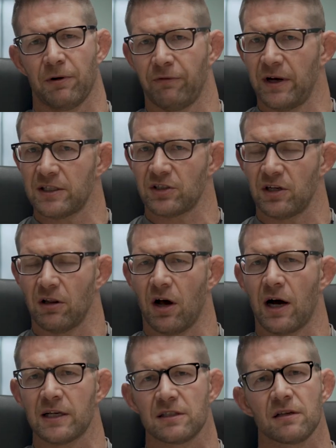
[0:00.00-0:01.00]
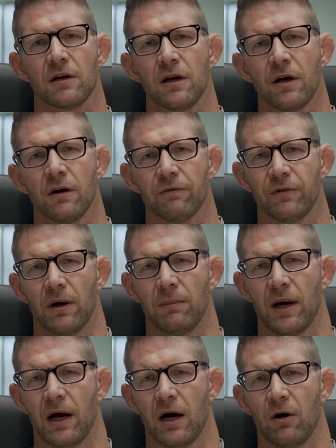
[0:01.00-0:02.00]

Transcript: revenged a loss from uh,